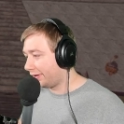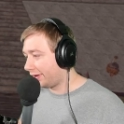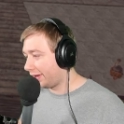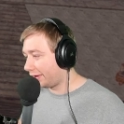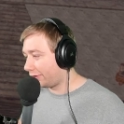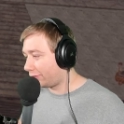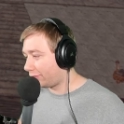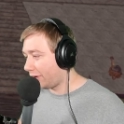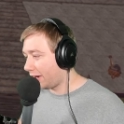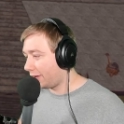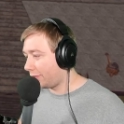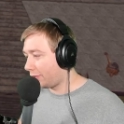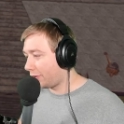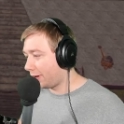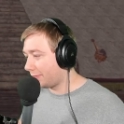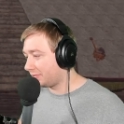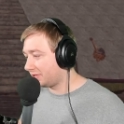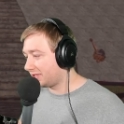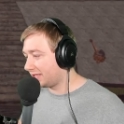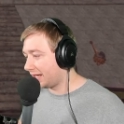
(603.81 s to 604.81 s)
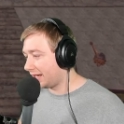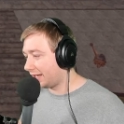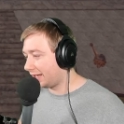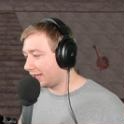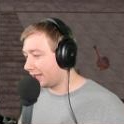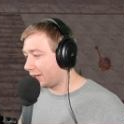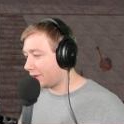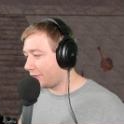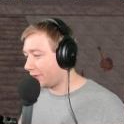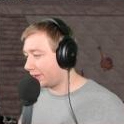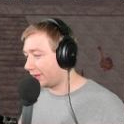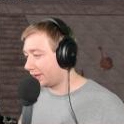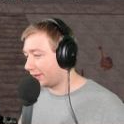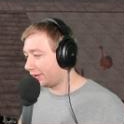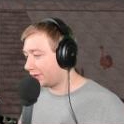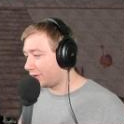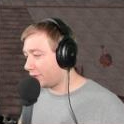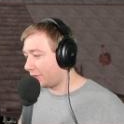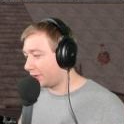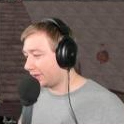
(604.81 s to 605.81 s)
Like right where I'm standing, going
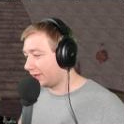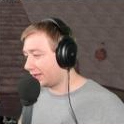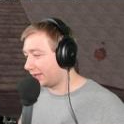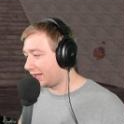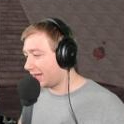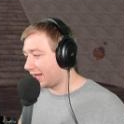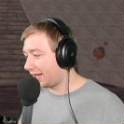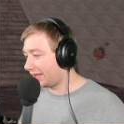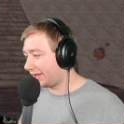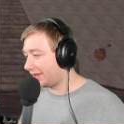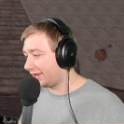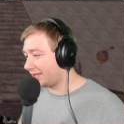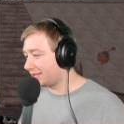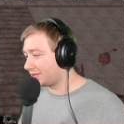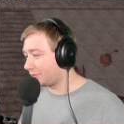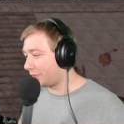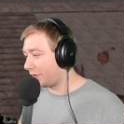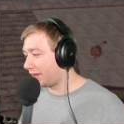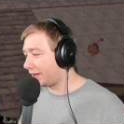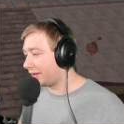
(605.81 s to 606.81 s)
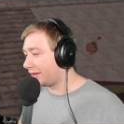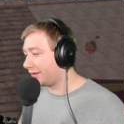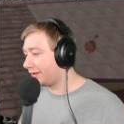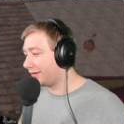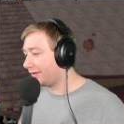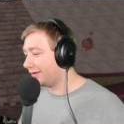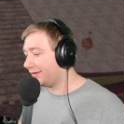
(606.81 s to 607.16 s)
kind of this way.